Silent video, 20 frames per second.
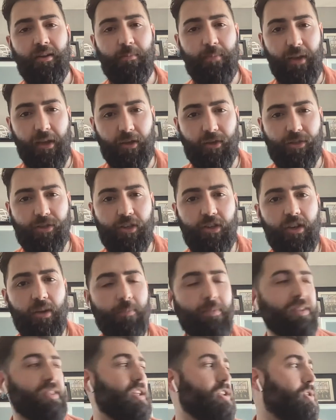picture,
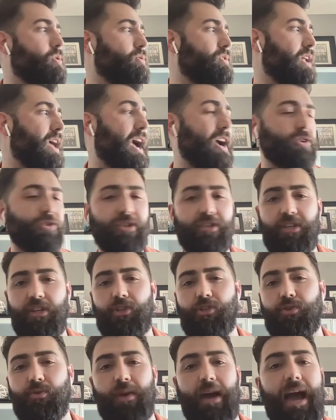but they don't actually
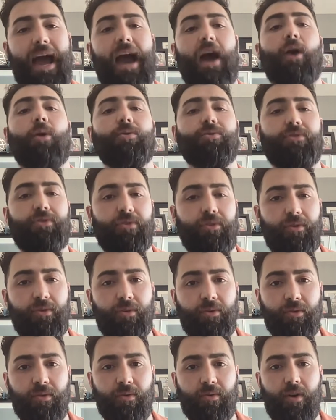teach you how
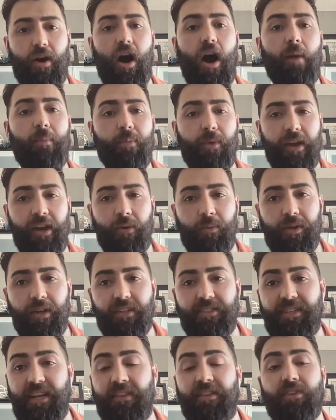to operate in real
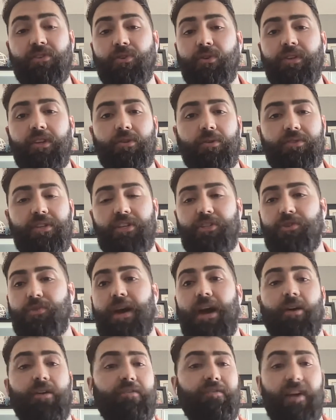estate. And they certainly don't teach you
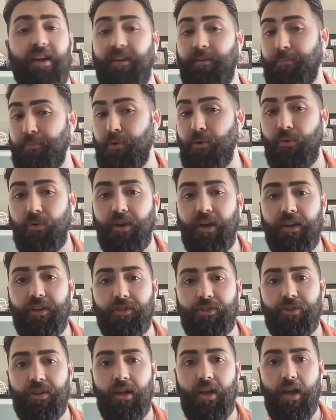how to find a
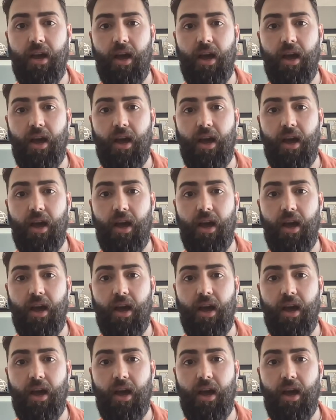brokerage.